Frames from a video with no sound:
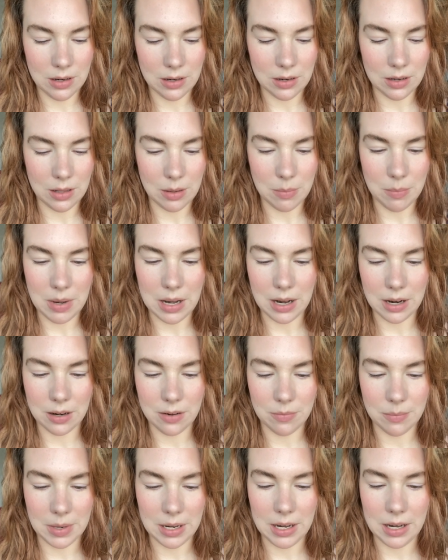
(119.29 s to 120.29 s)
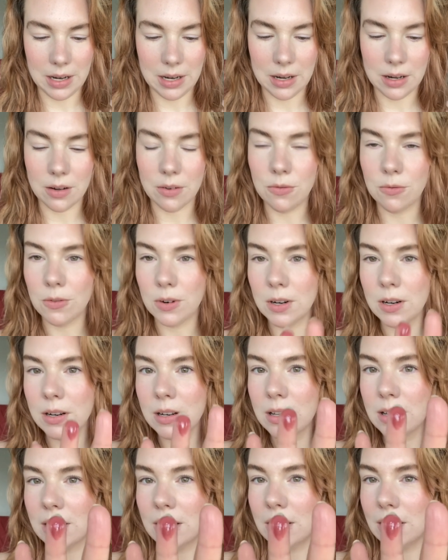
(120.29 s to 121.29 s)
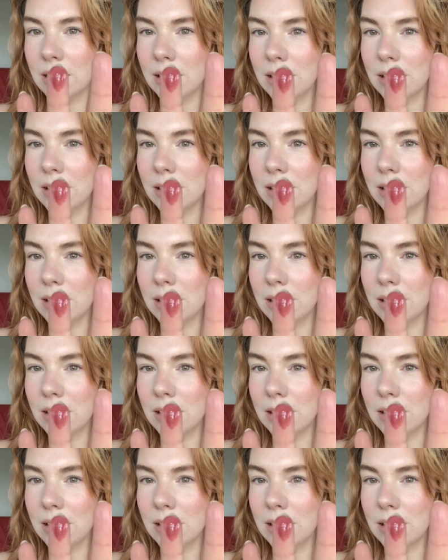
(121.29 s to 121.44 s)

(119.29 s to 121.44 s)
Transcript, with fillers: on the back of my hand first. There it